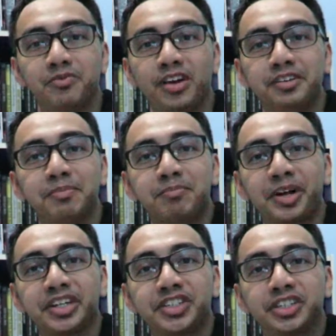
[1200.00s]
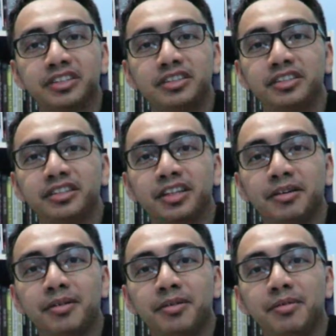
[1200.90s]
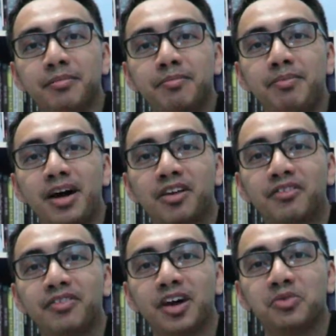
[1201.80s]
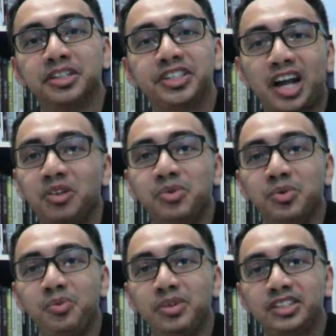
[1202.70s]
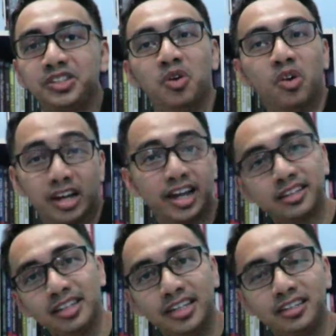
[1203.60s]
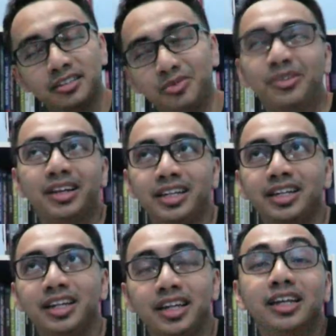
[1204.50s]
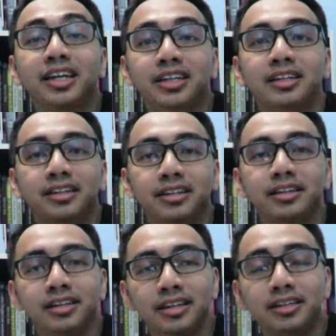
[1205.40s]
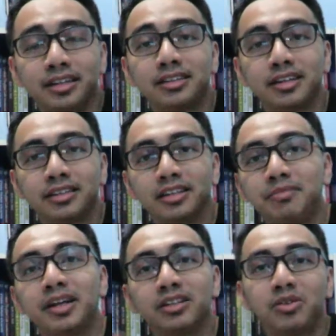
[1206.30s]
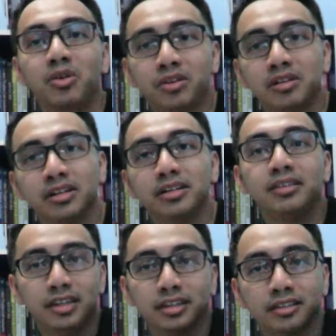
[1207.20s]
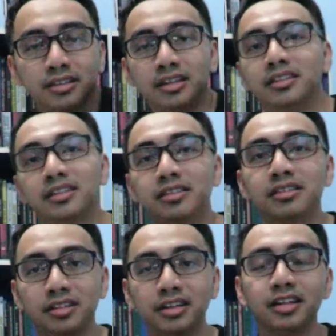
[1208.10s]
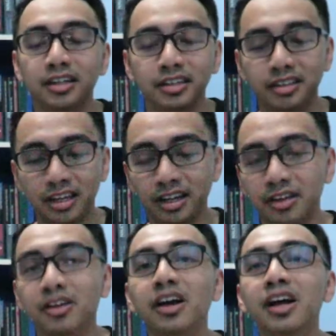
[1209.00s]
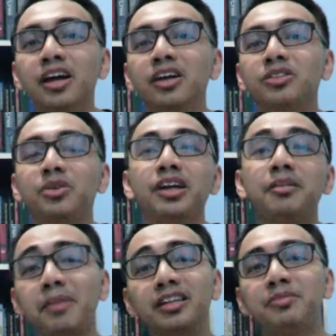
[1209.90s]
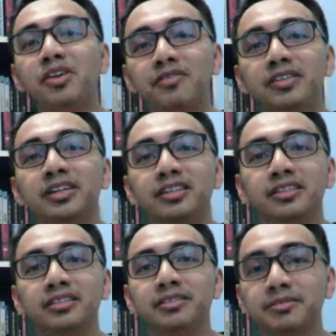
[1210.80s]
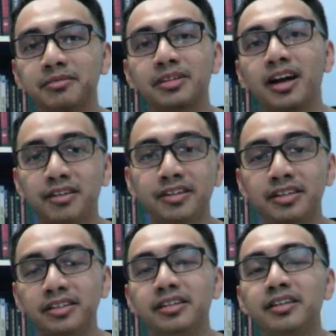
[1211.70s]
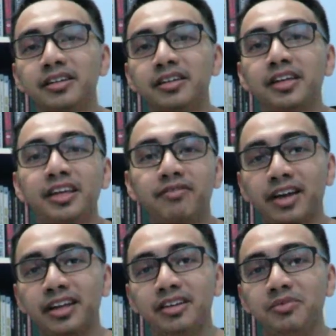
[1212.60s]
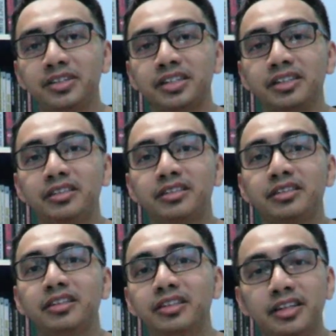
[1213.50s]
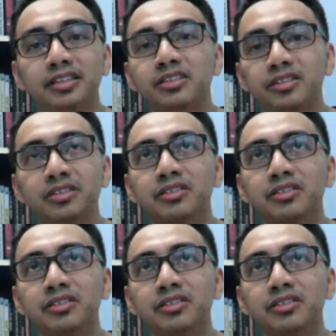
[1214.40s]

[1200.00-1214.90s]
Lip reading: very precious part of our childhood which no longer exists. Well, it does exist, but it's no longer this. It's another thing. So it reminds me of the current event, which is this